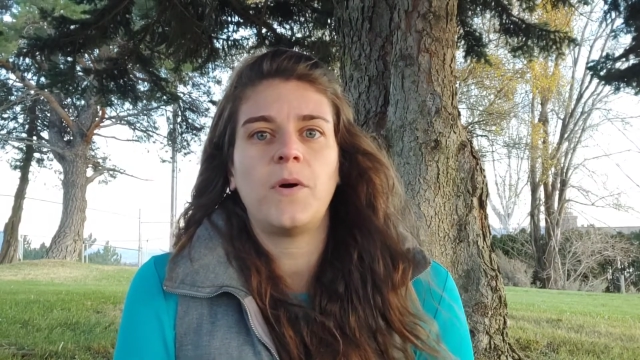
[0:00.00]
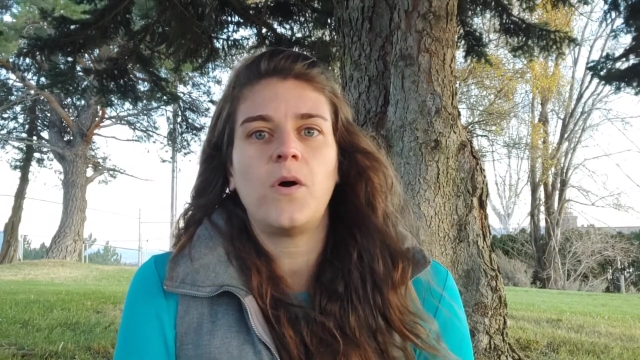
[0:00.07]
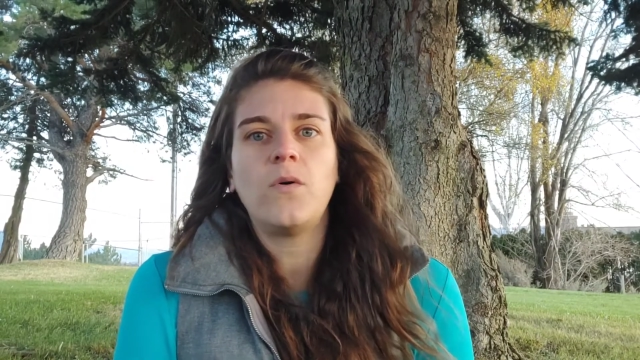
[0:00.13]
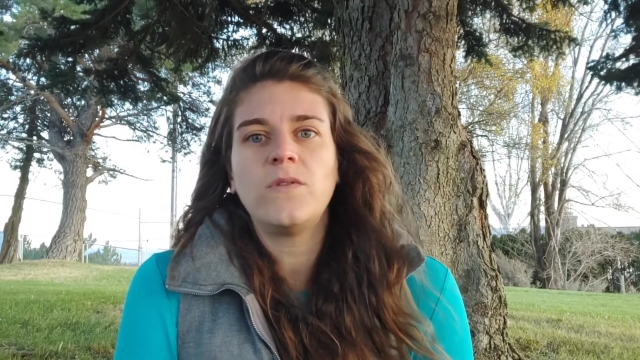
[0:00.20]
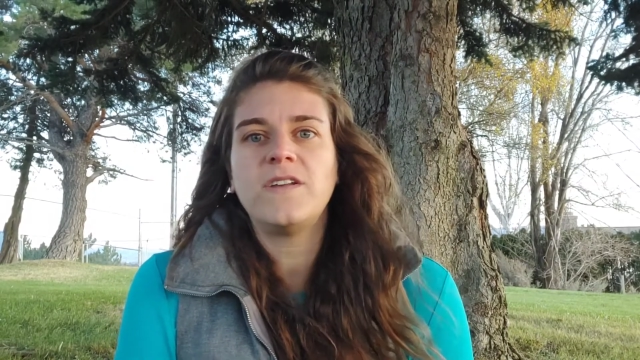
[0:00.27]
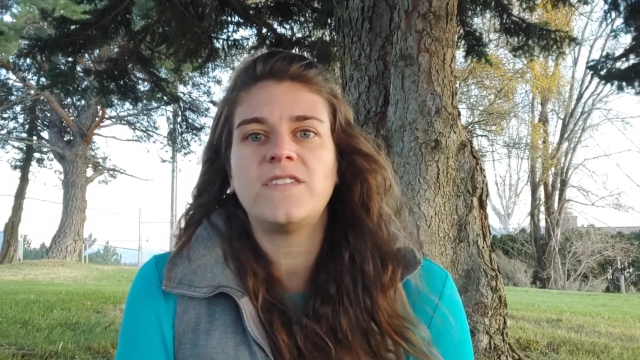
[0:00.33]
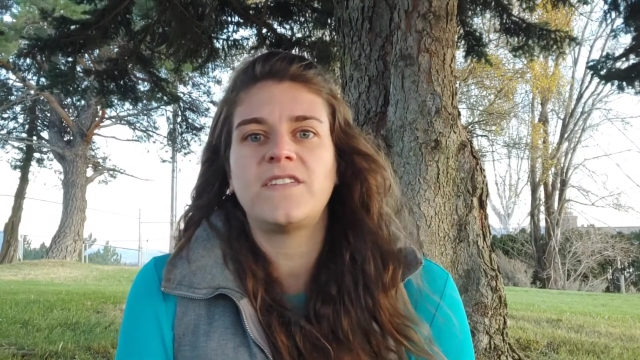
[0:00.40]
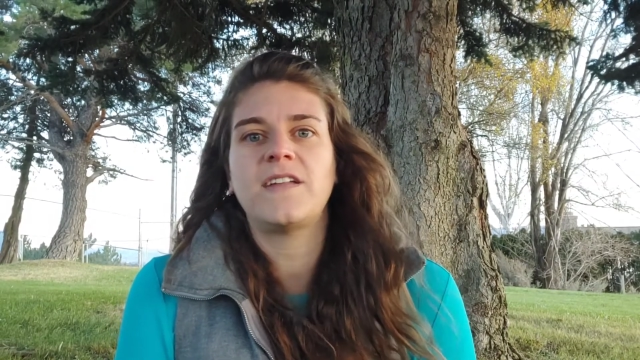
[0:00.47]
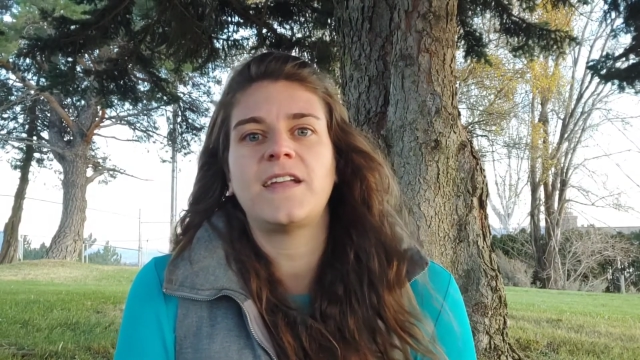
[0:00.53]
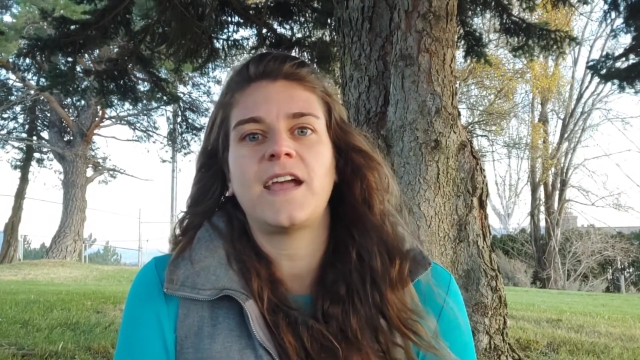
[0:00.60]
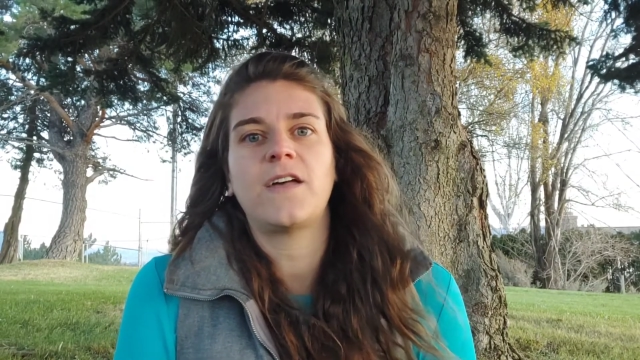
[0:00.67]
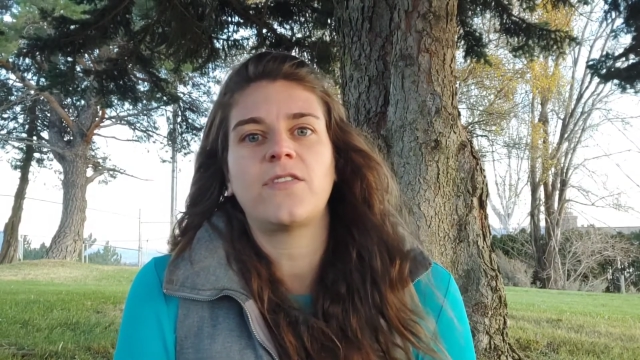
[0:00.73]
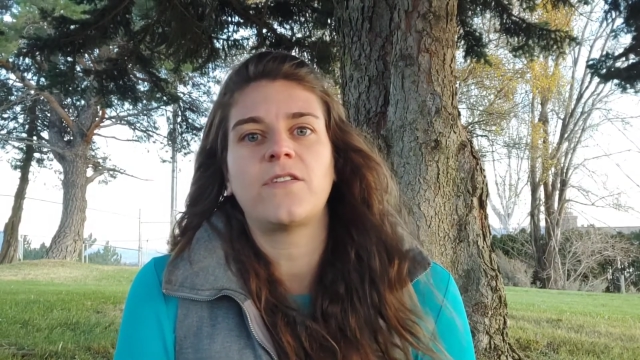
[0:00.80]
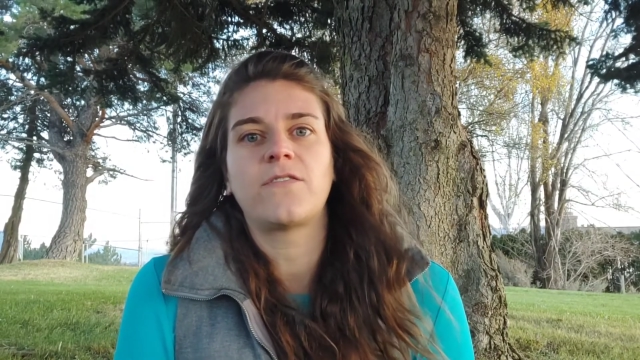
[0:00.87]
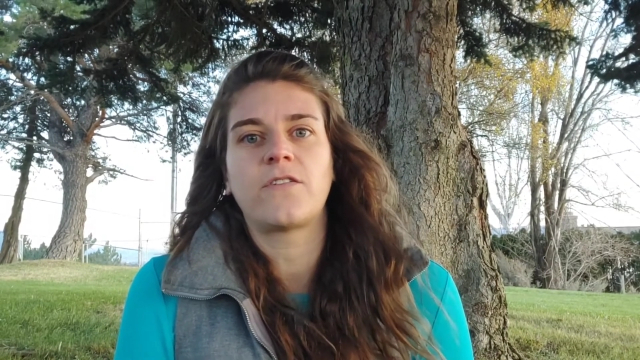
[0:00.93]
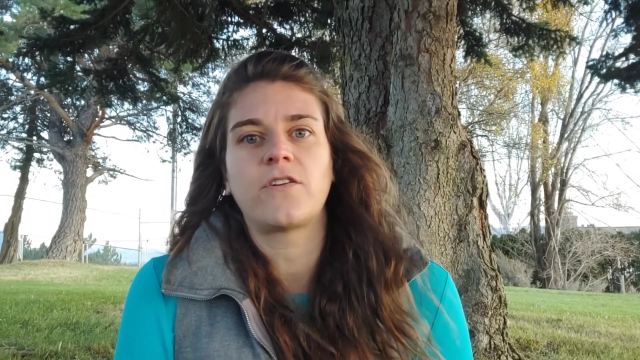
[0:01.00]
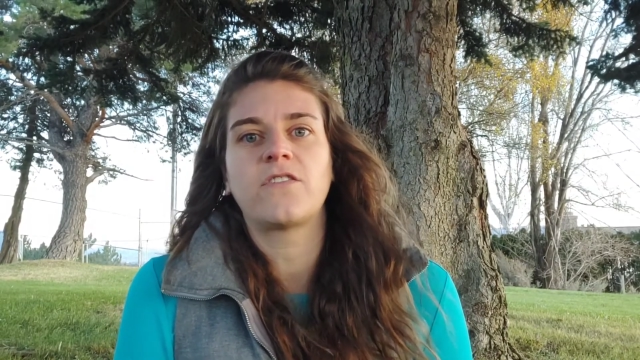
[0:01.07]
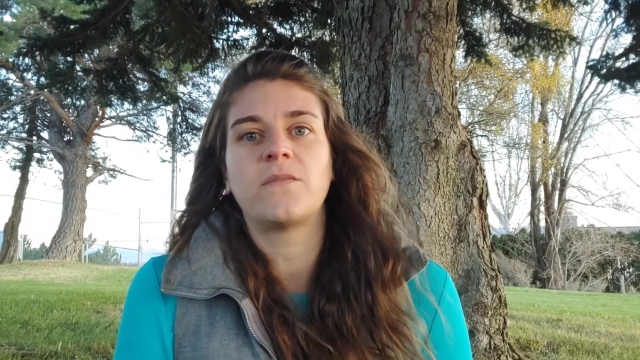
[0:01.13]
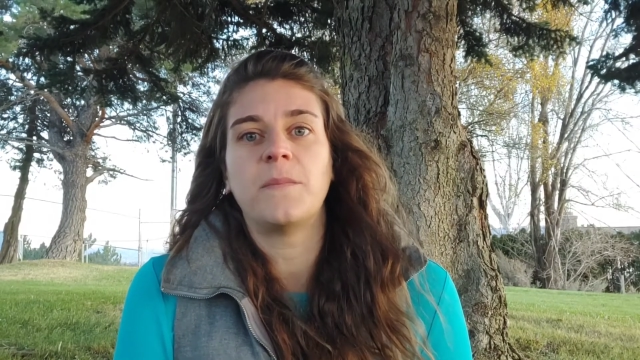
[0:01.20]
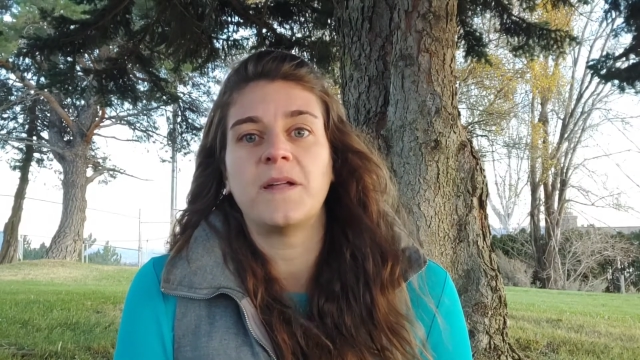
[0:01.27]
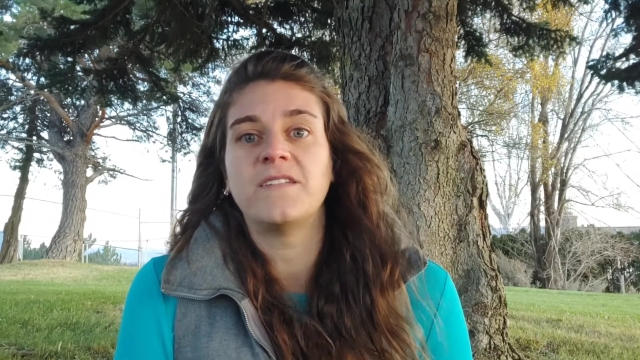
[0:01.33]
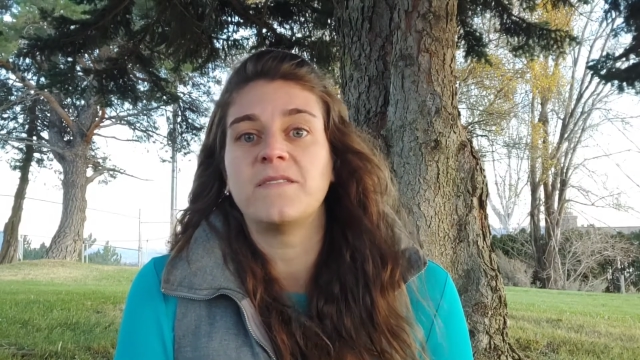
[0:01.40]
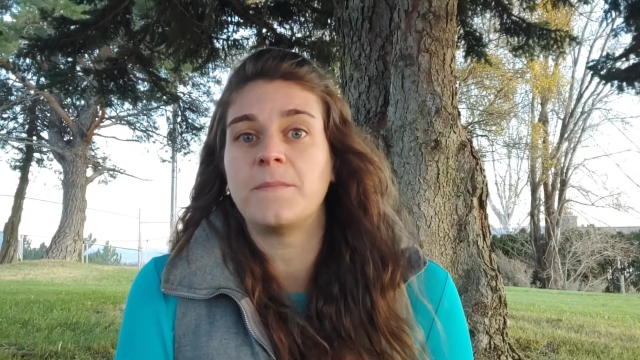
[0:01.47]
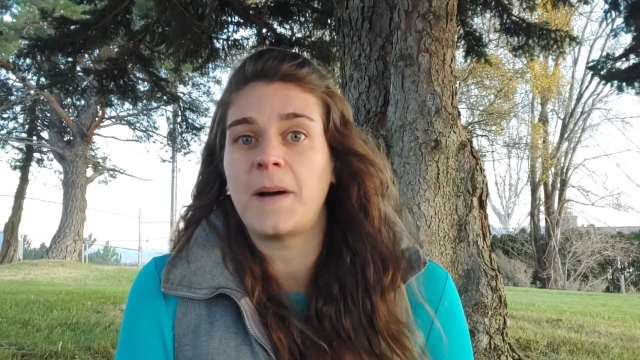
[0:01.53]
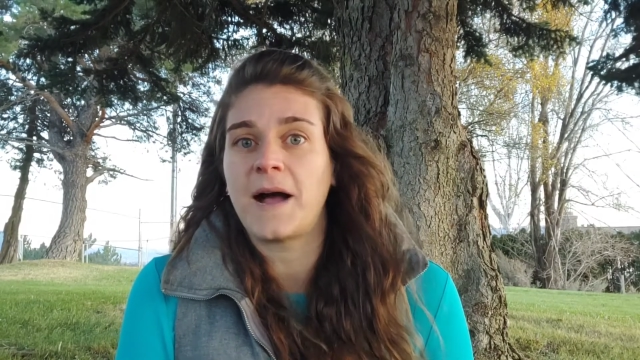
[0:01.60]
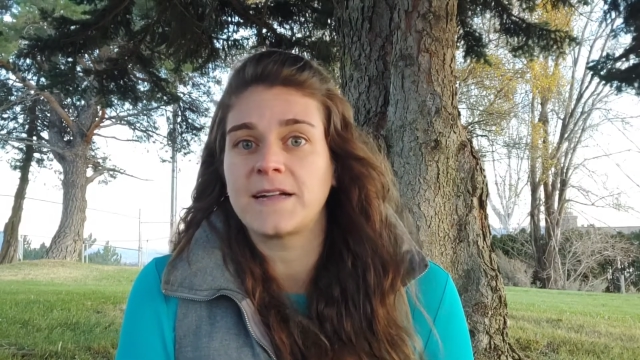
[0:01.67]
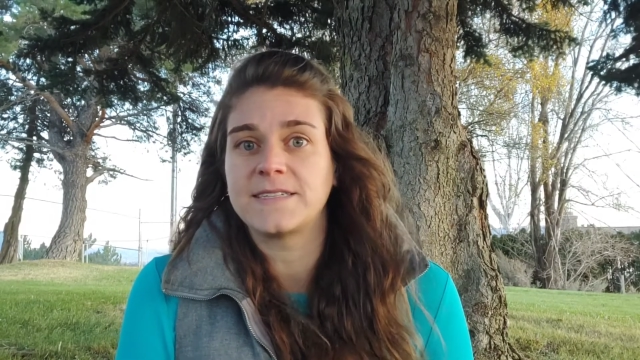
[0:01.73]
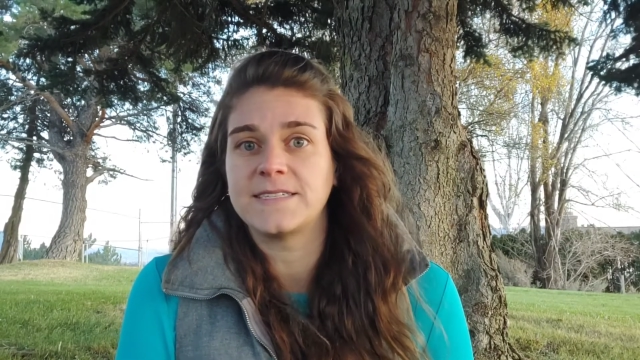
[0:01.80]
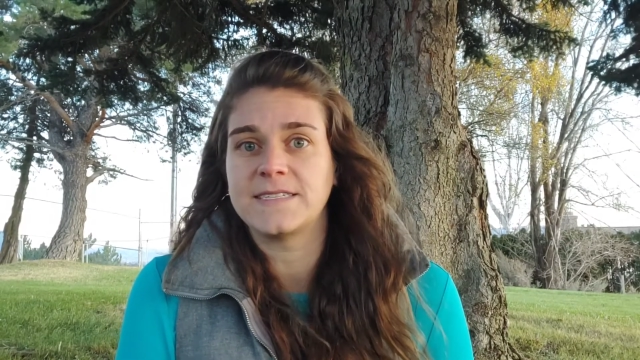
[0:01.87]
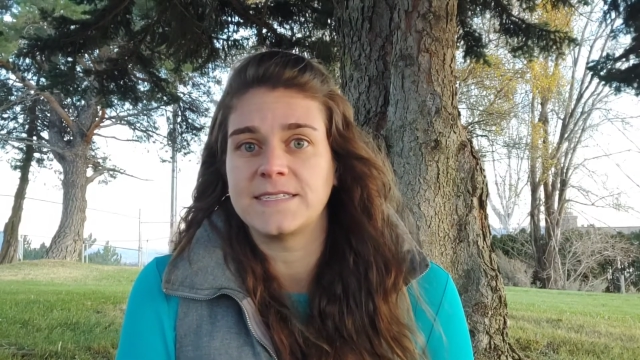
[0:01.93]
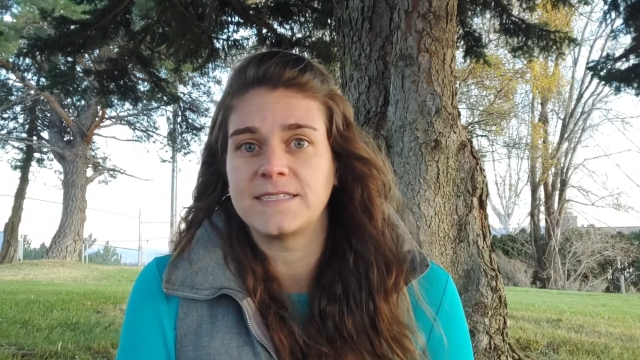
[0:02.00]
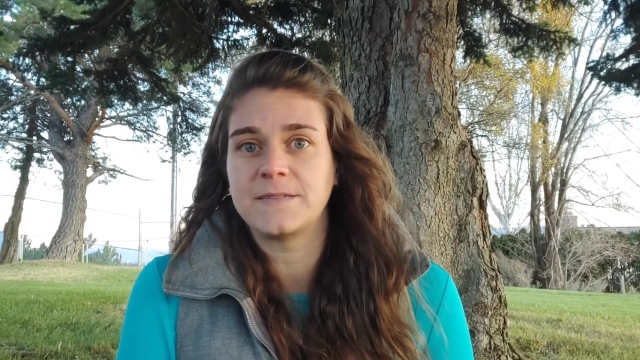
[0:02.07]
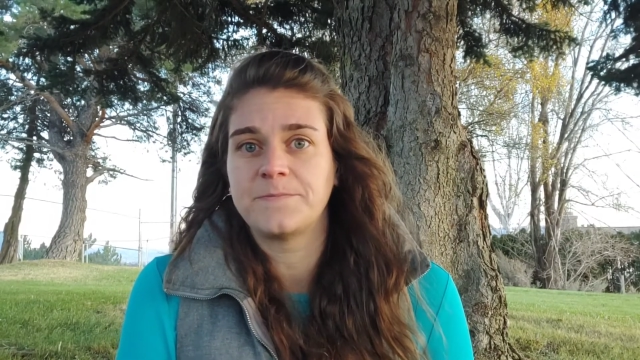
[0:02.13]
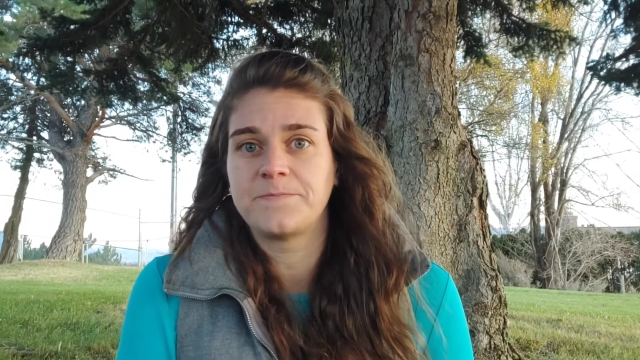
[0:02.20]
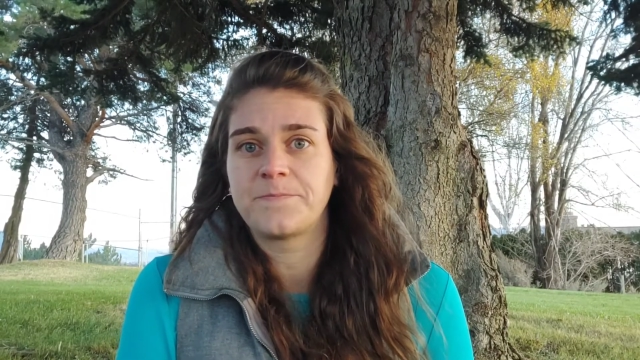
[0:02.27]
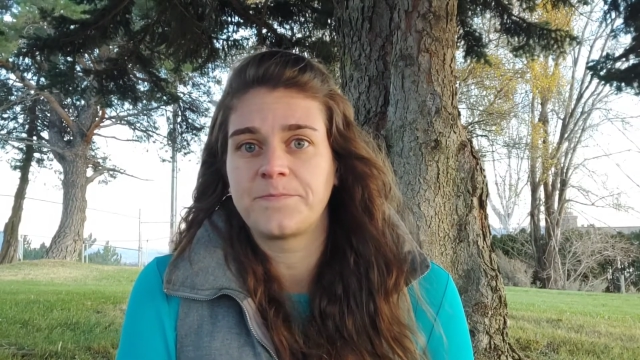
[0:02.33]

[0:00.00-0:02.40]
only sending out the first month's boxes.